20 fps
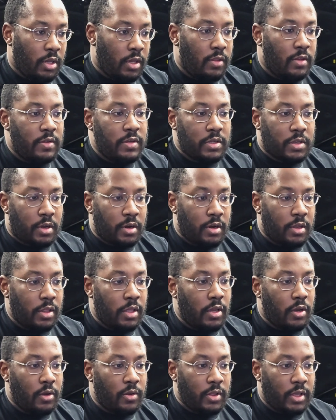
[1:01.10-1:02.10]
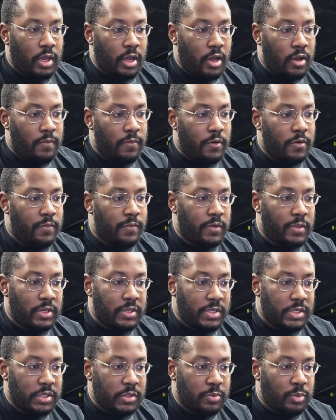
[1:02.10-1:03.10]
Now, this is currently only offered for the
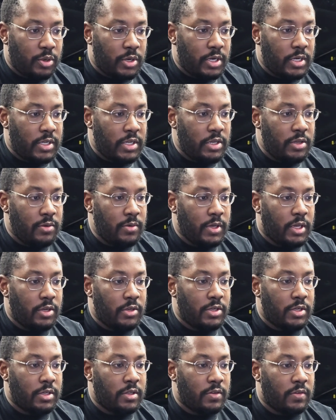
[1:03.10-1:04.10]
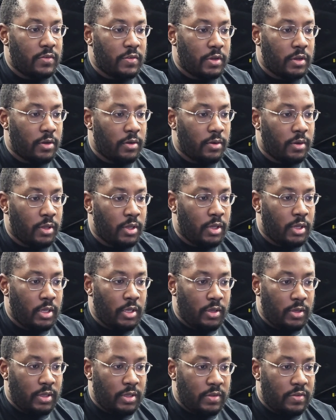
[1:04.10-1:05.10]
six port TU engine. So
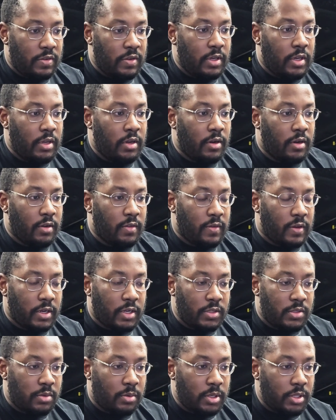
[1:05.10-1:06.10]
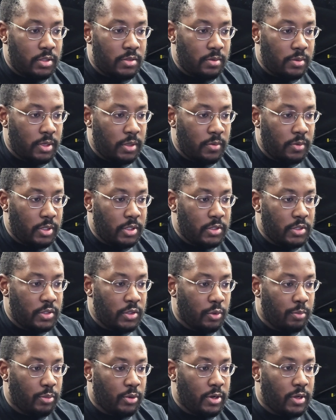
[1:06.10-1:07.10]
you can see here it's on a 2021
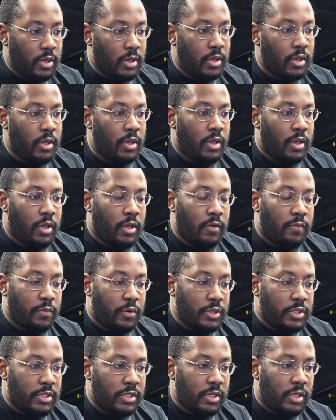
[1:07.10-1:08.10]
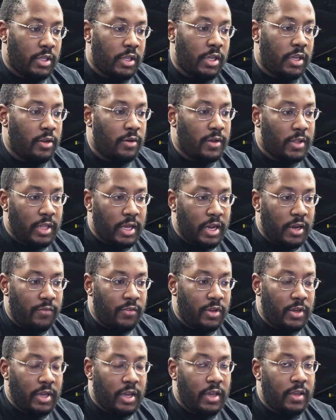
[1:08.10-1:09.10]
Supra. Unfortunately, I know a lot
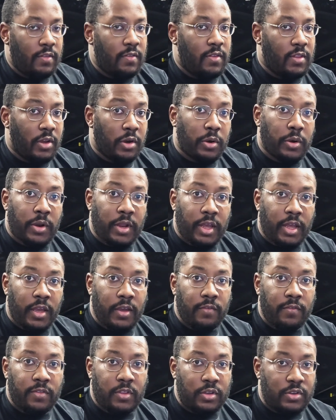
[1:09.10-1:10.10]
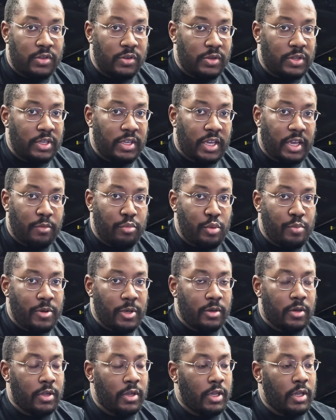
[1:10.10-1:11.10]
of you guys don't have the tuning
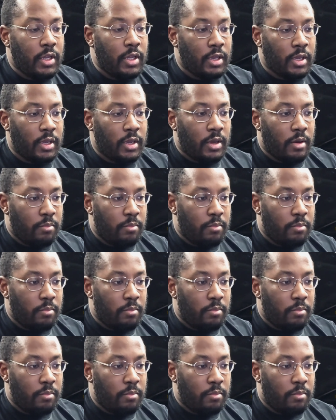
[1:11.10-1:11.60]
capability